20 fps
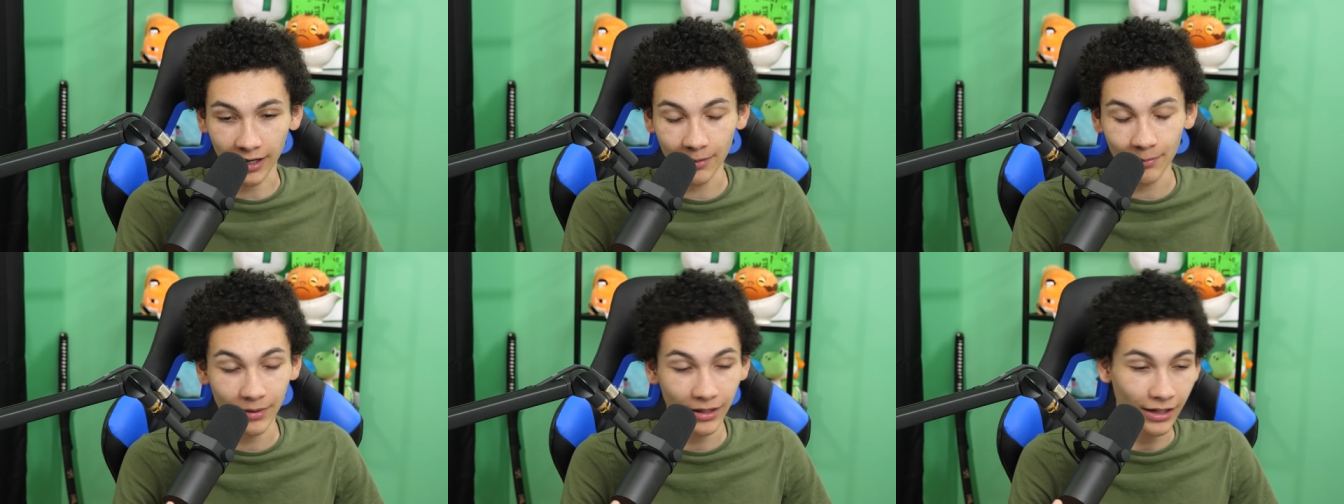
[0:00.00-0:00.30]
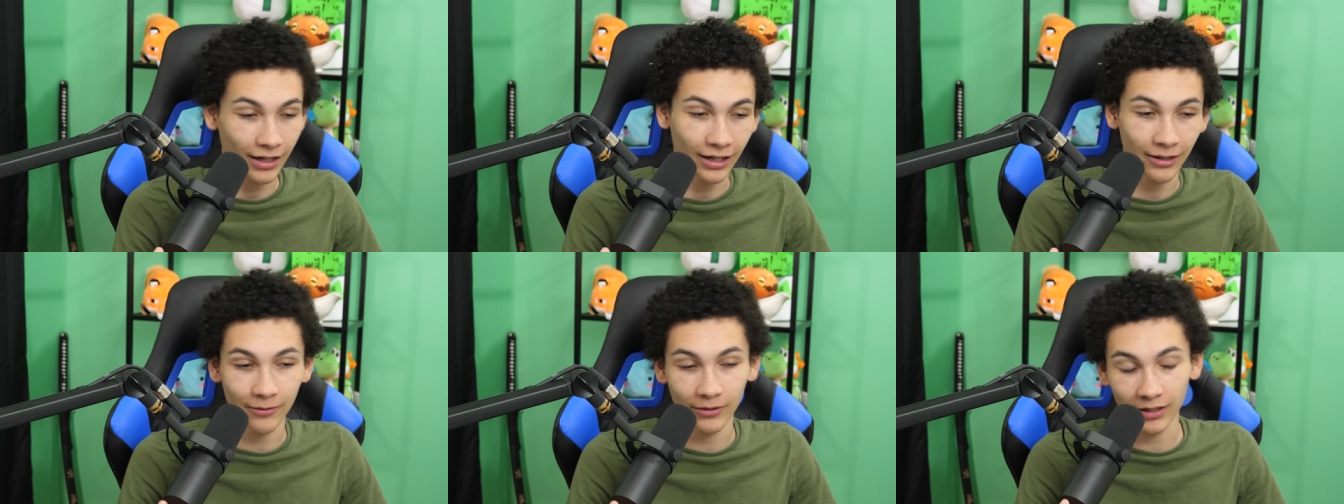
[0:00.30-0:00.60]
I
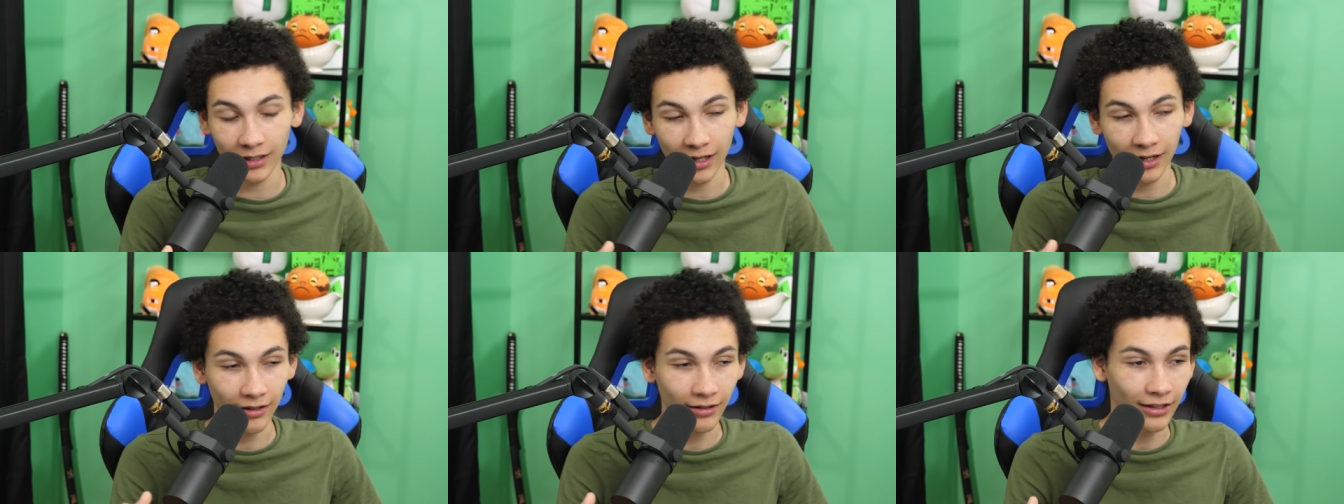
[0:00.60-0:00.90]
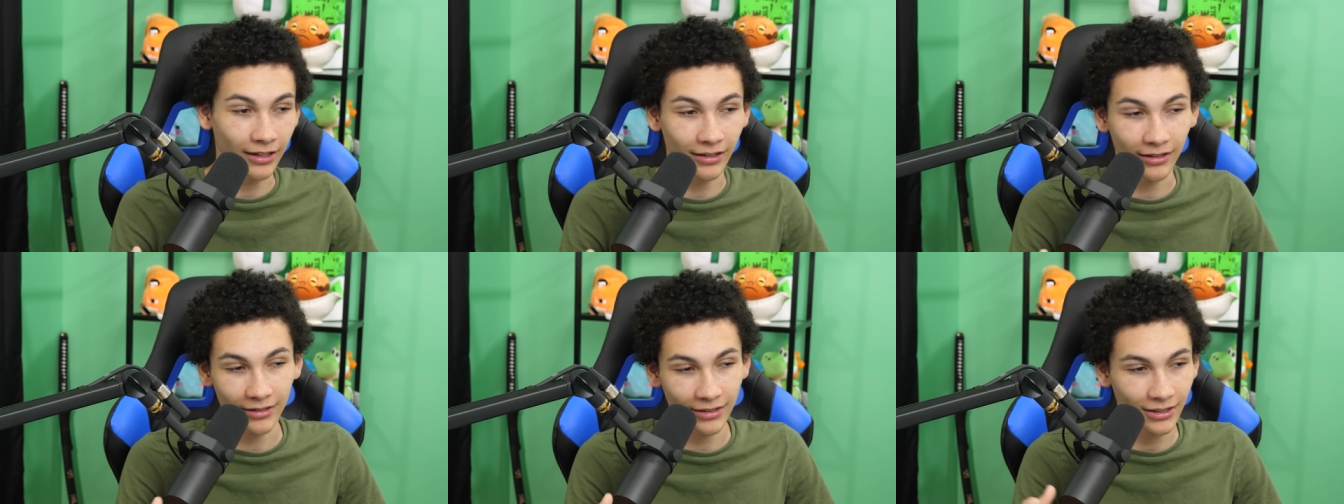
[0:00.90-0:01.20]
bet I would not
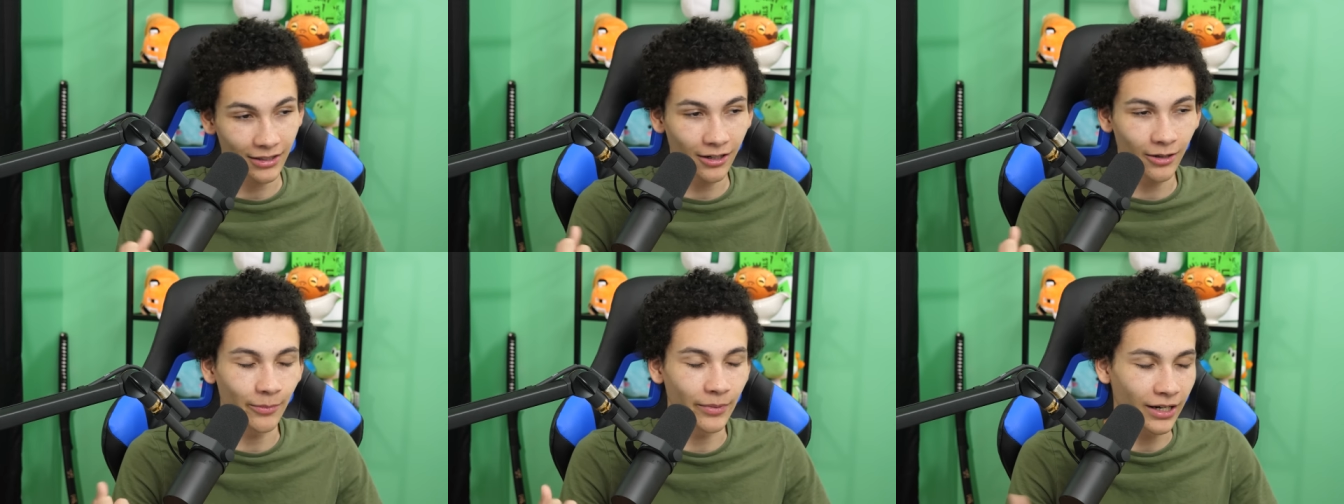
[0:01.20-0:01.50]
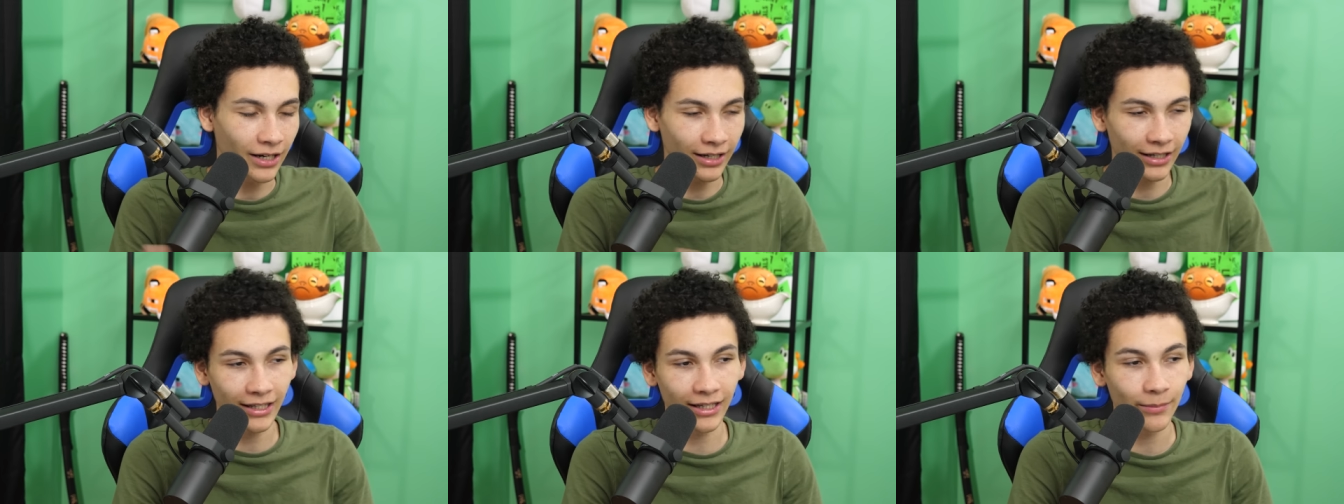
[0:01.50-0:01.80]
like this at all,
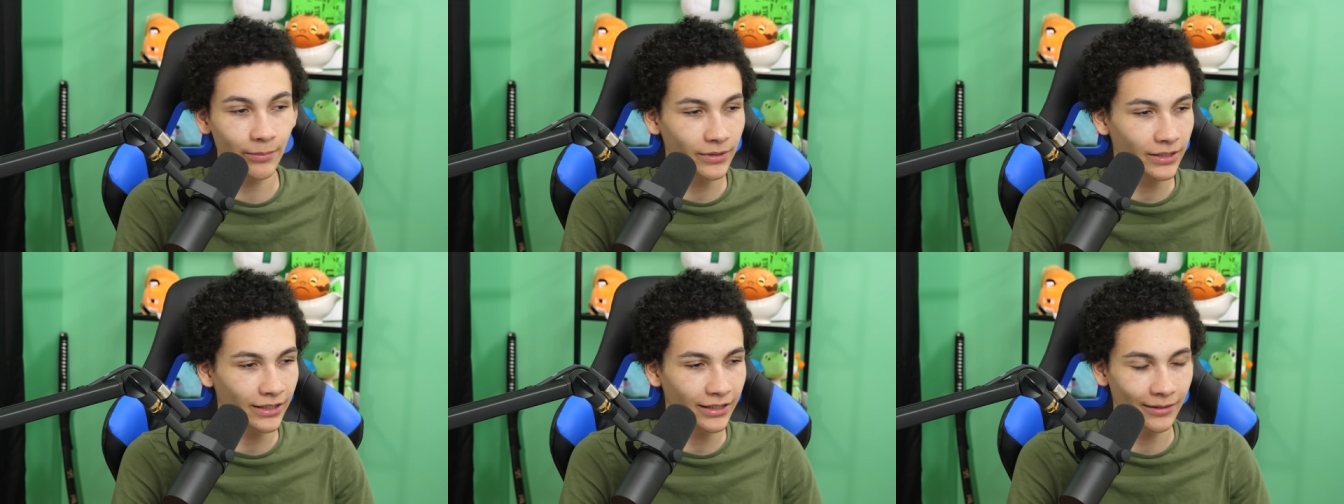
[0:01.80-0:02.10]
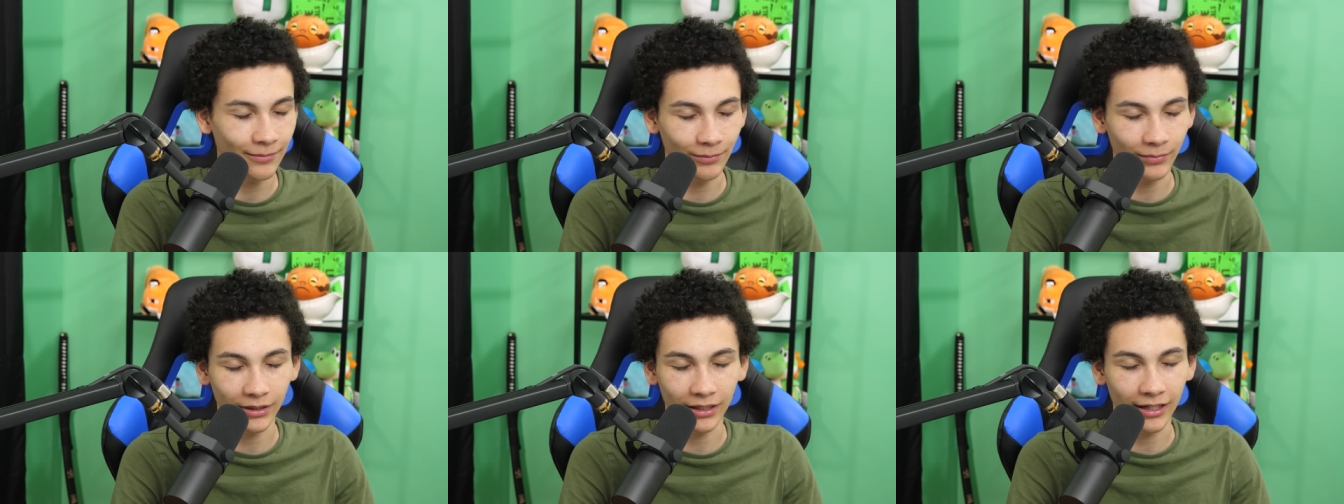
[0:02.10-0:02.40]
but I keep
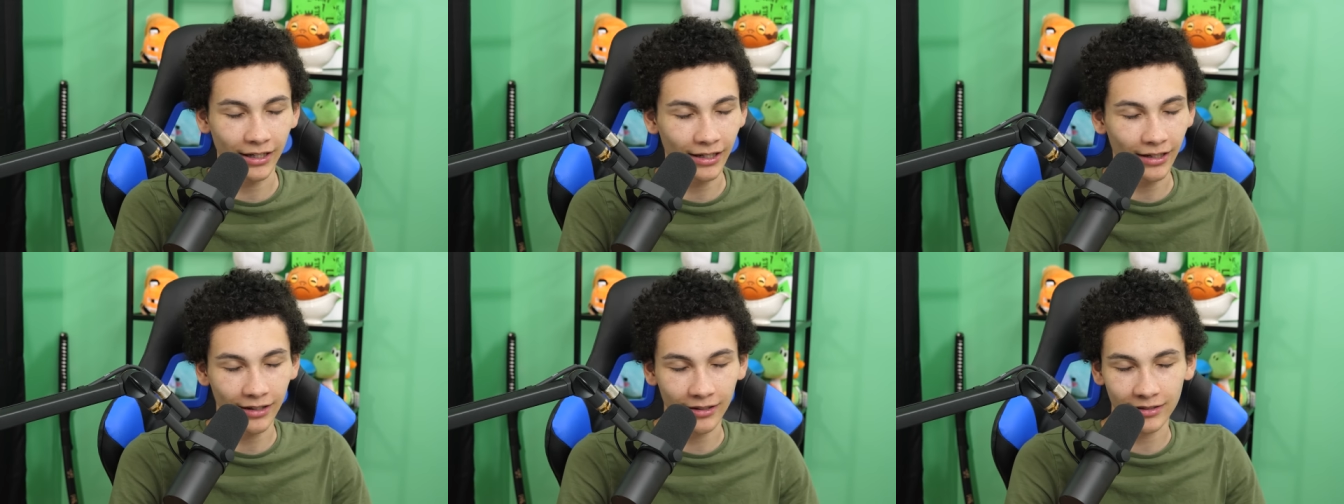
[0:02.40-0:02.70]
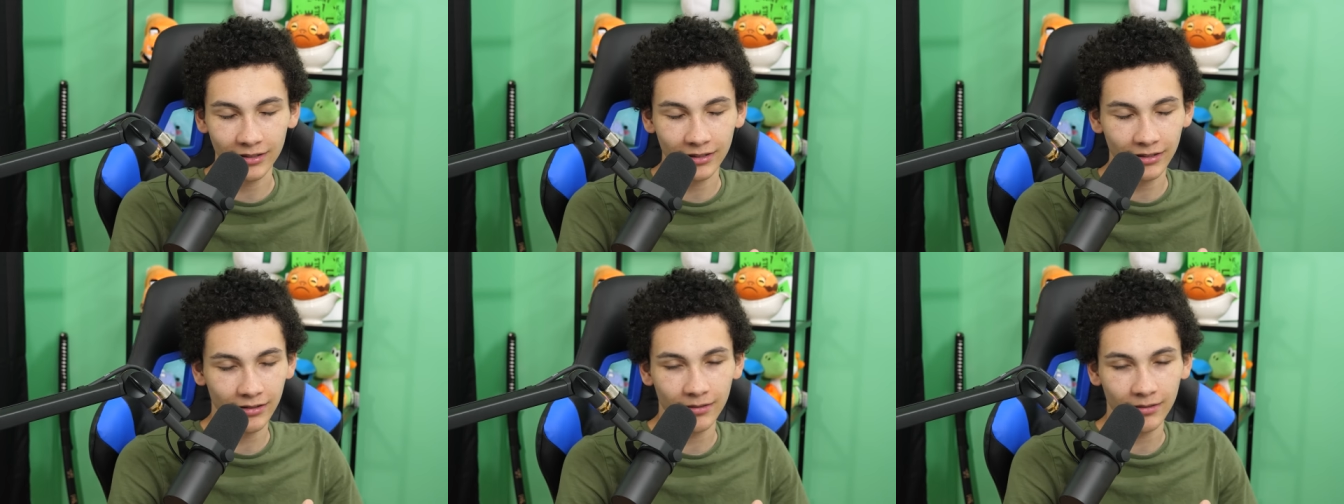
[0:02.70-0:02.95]
saying, but I